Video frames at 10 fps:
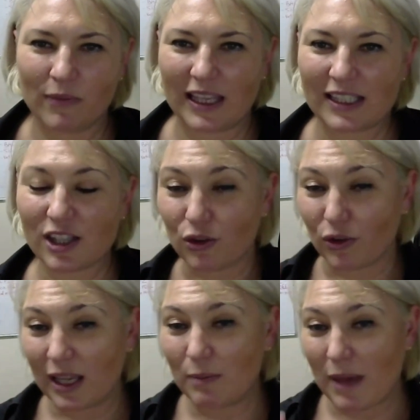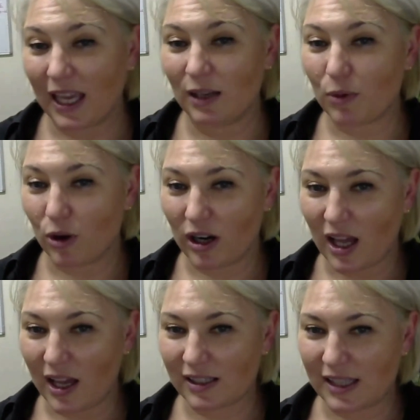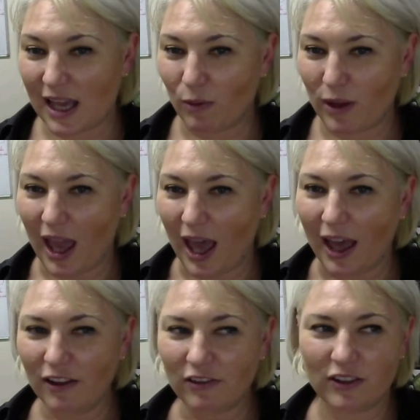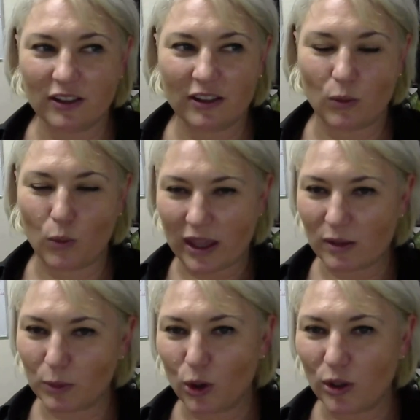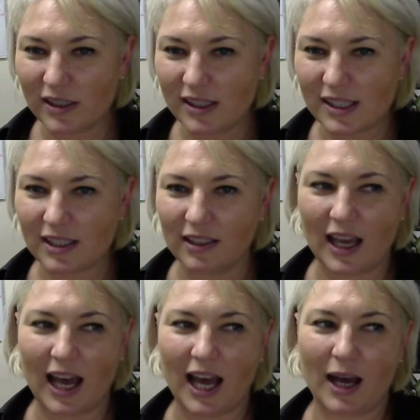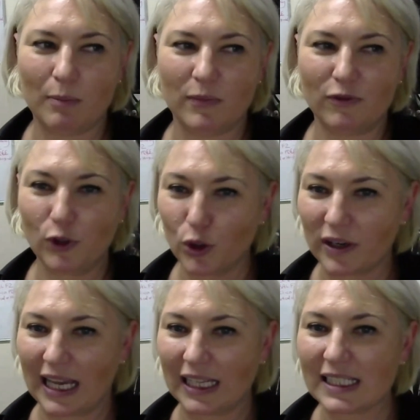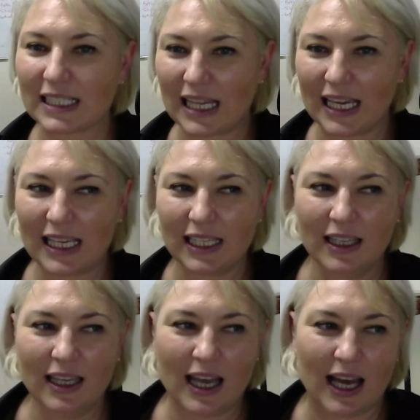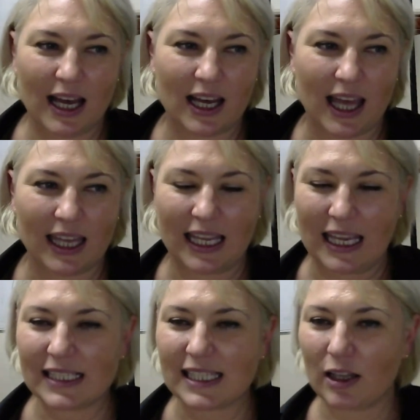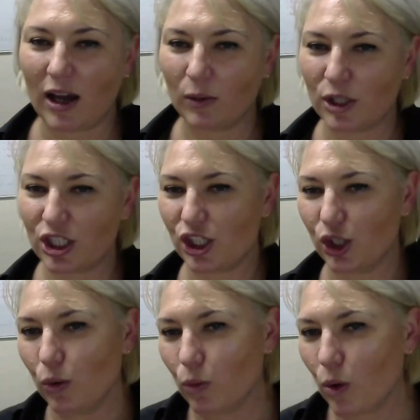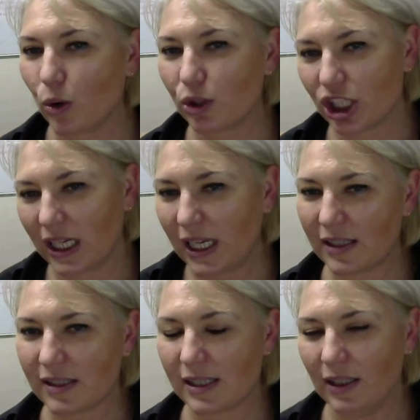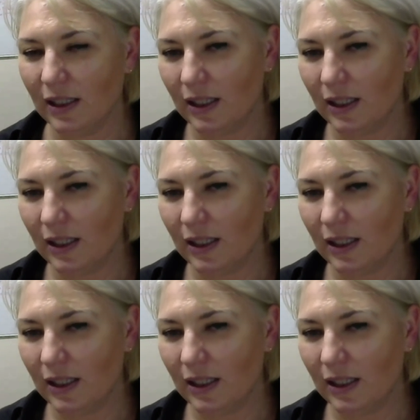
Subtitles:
There's three main products that we have: weatherboards, flooring underlay, and Easy Line, which is your wall sheets.